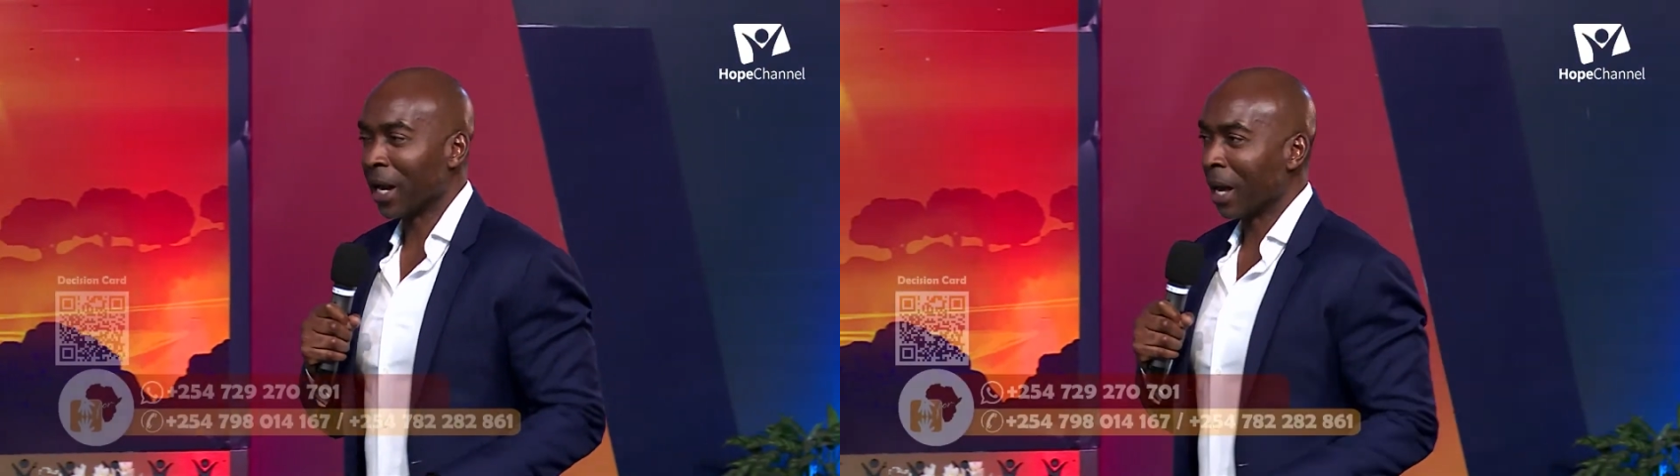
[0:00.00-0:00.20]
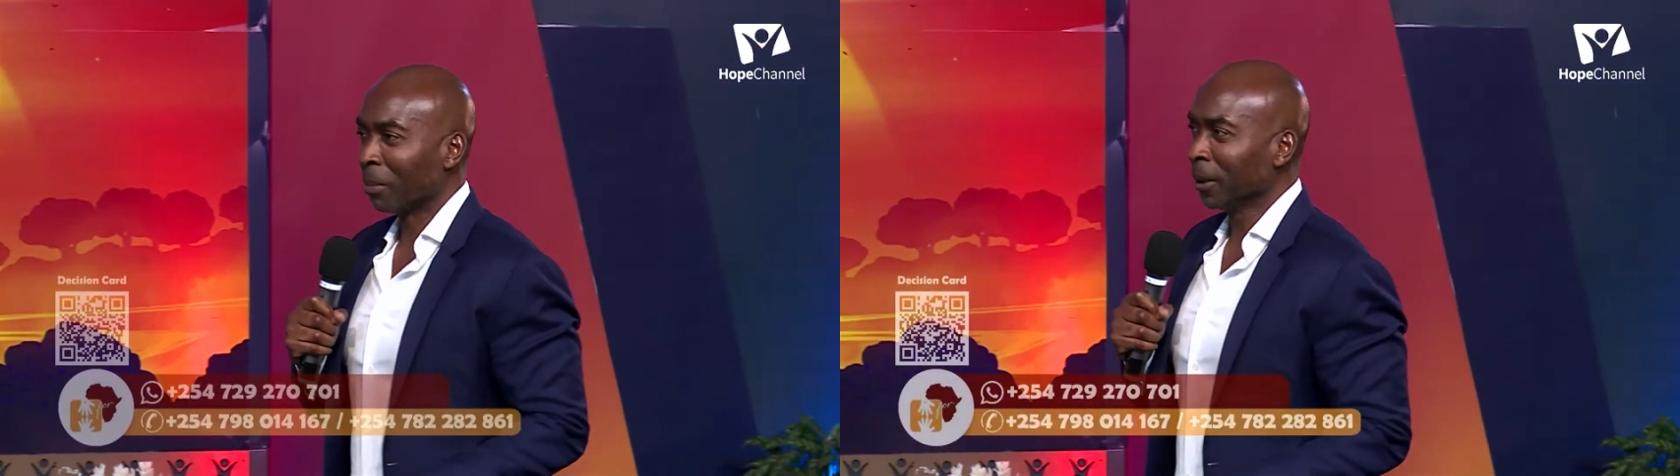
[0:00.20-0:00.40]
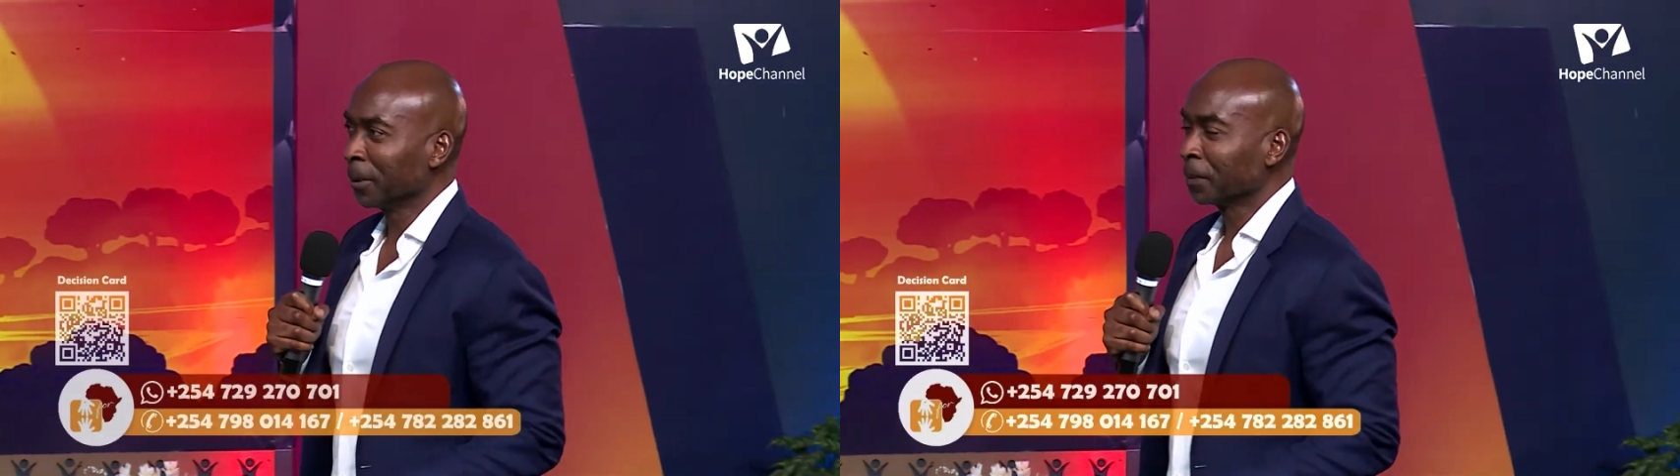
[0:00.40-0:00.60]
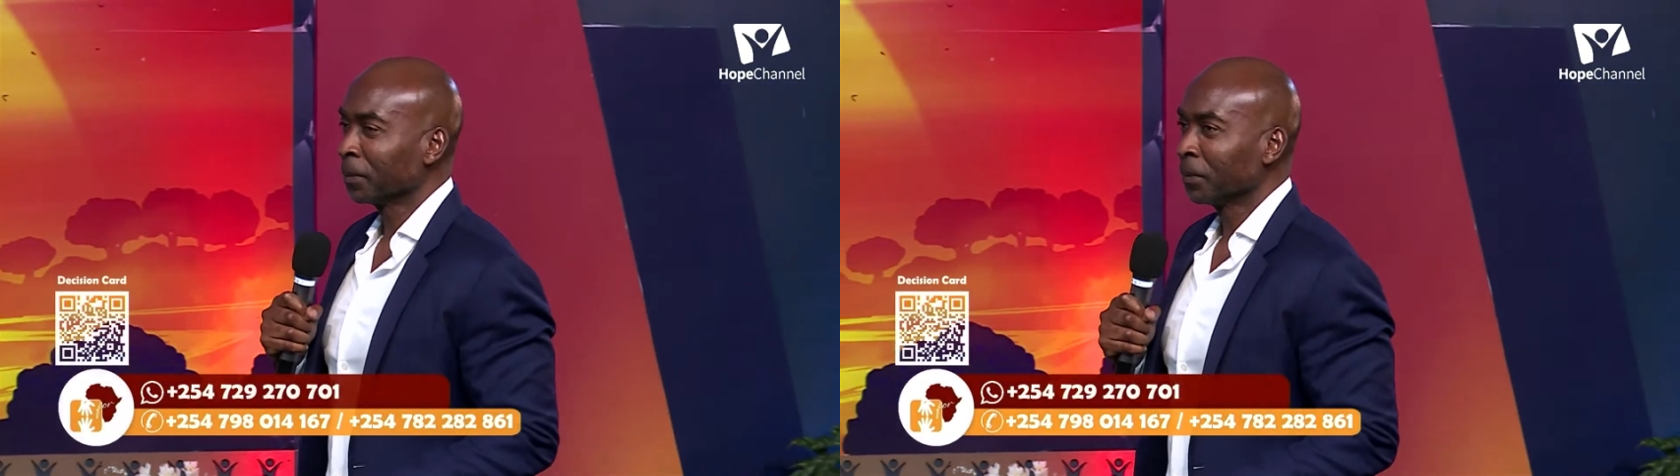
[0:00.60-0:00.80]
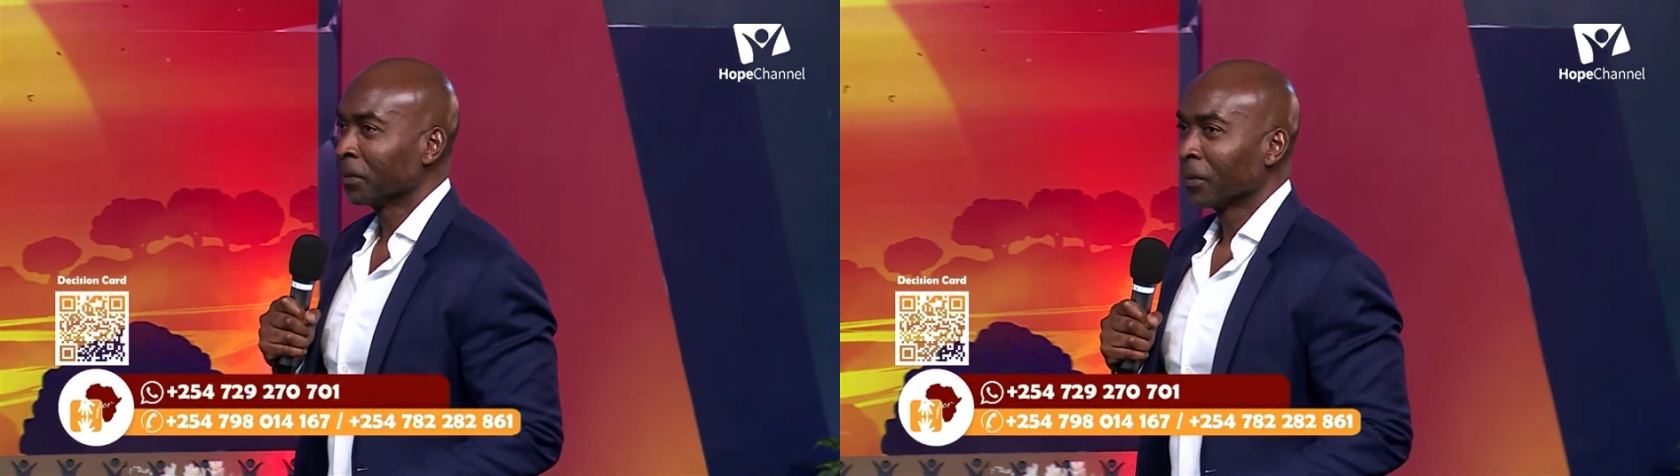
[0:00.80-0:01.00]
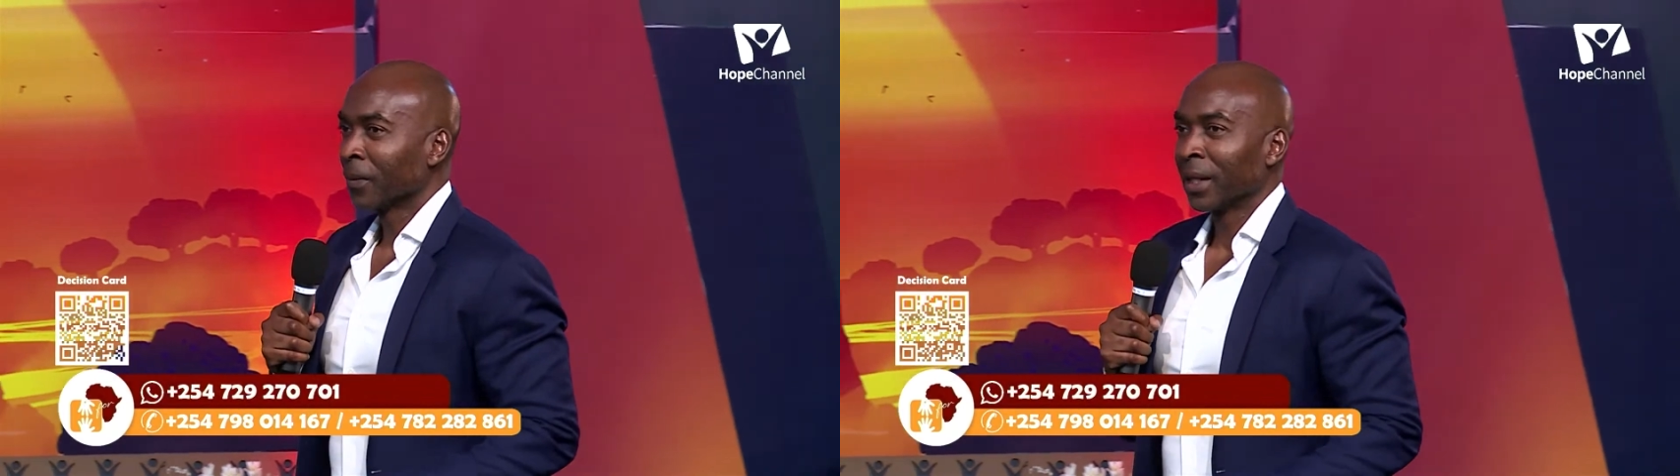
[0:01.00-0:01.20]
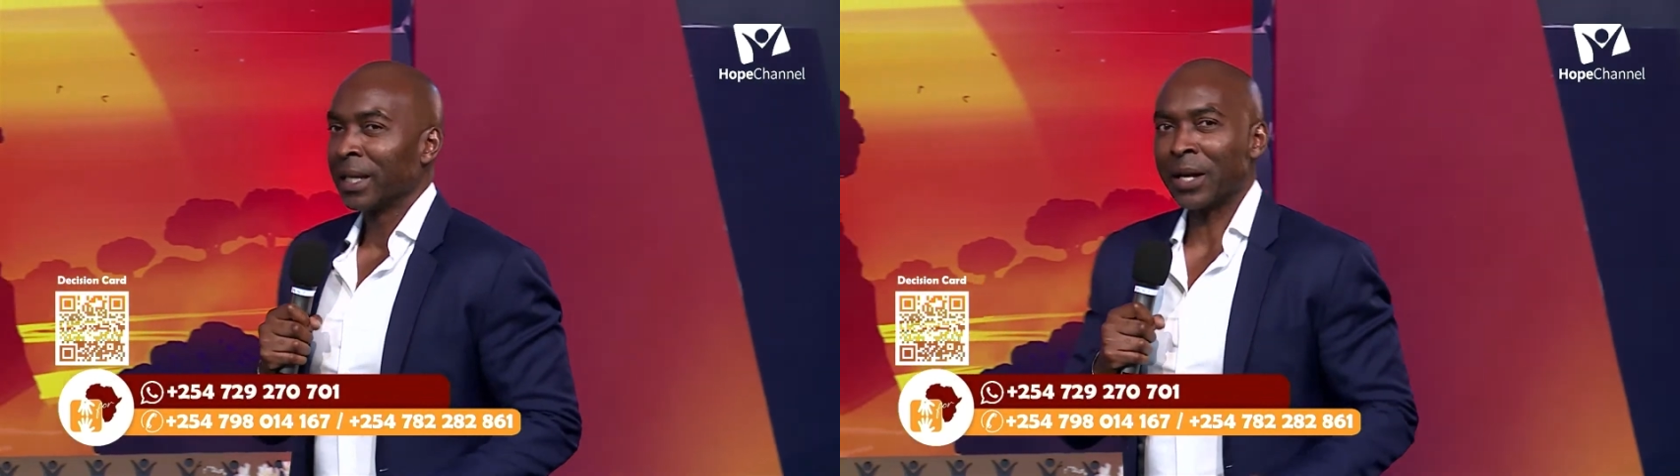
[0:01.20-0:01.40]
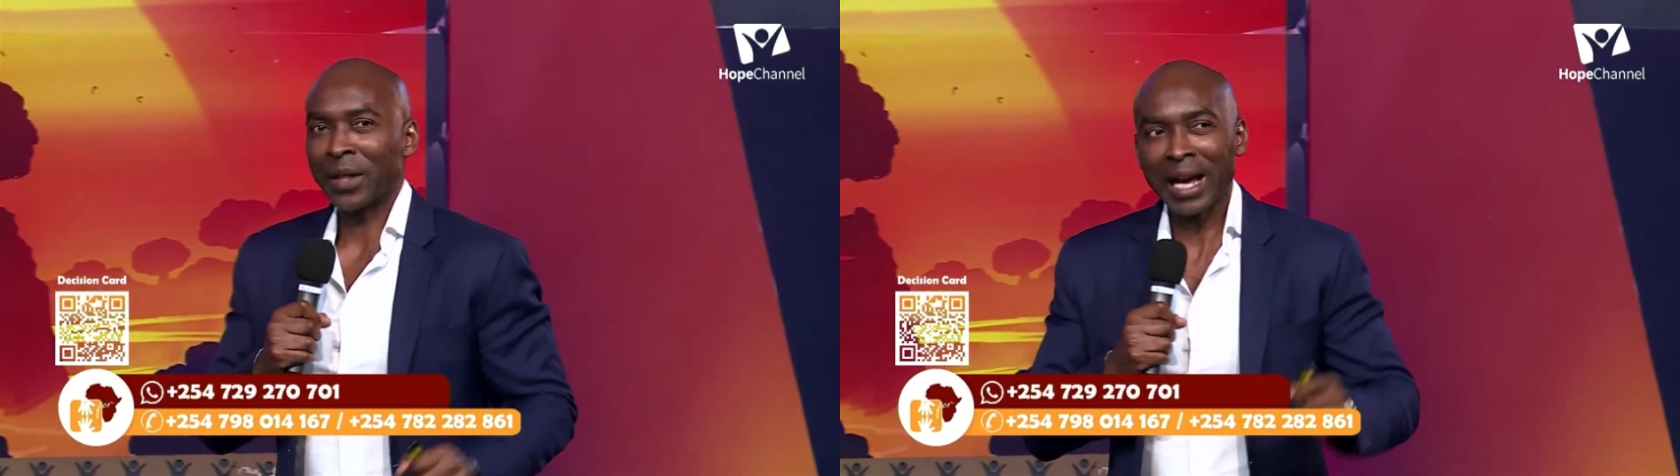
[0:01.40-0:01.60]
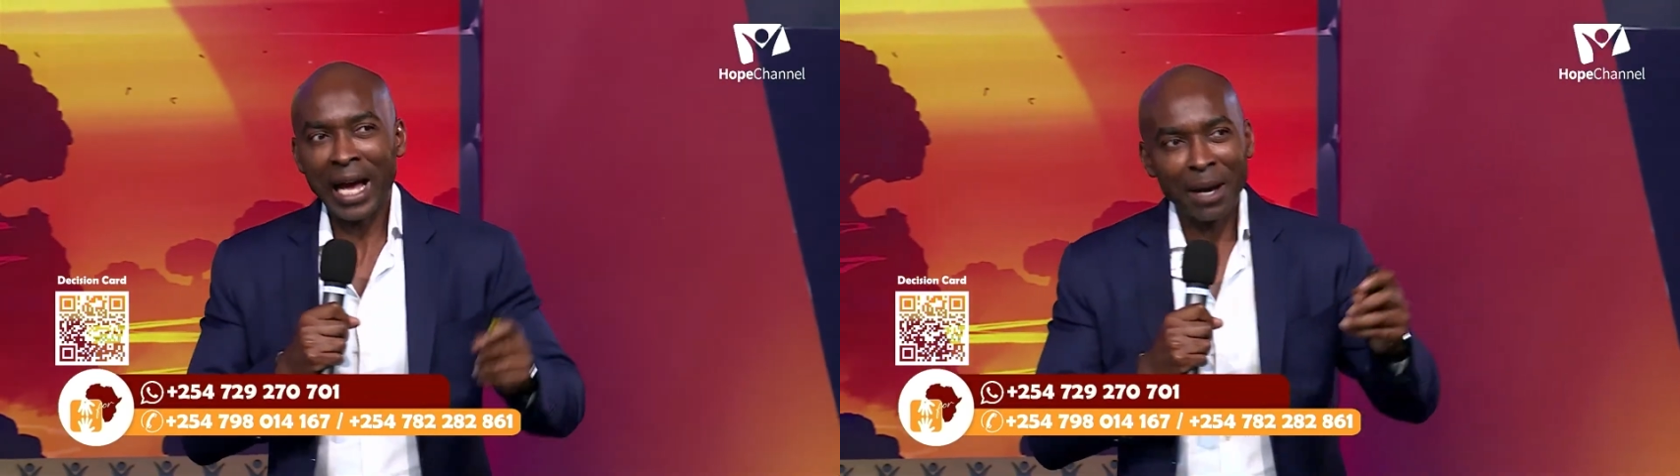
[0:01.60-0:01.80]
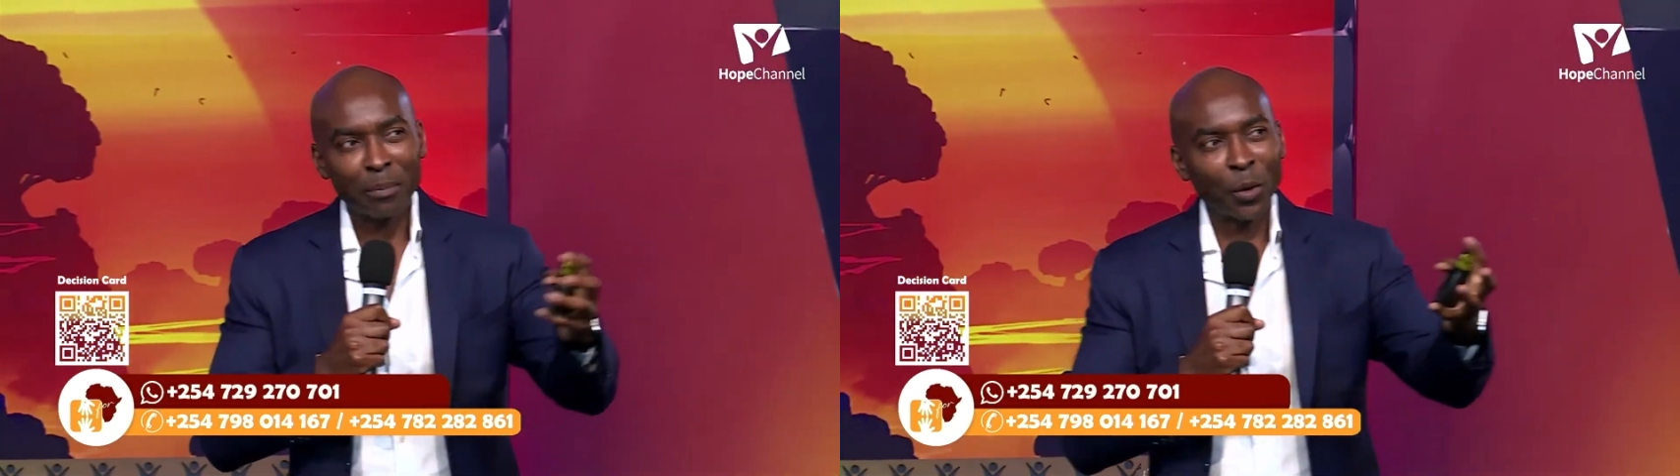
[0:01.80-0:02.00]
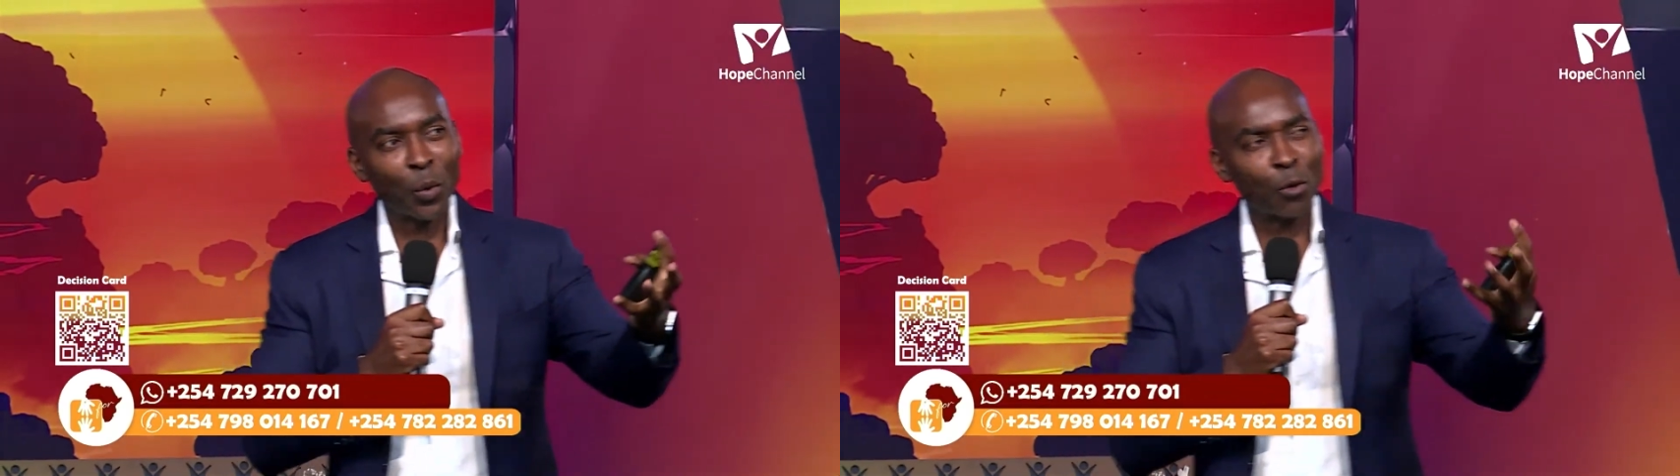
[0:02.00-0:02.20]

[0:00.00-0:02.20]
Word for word: an apple now, that apple